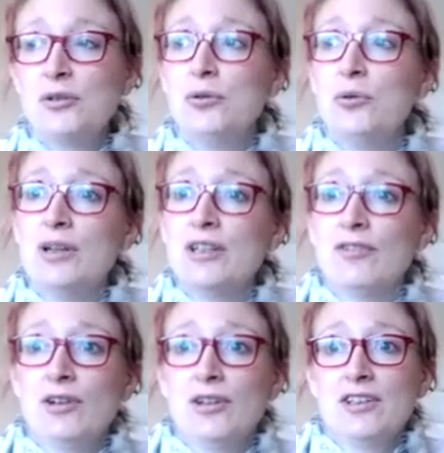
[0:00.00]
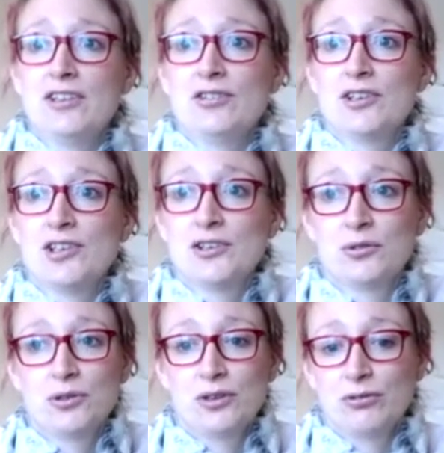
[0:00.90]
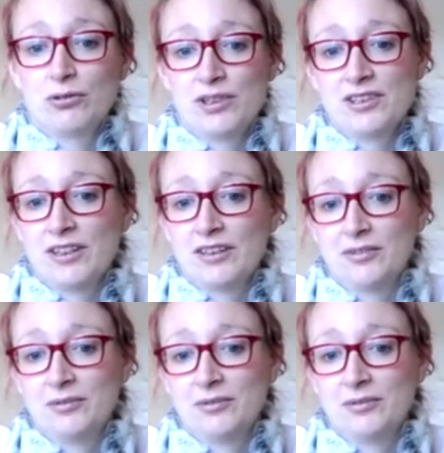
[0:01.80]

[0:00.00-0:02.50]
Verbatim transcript: always follow the instructions, or do you freestyle?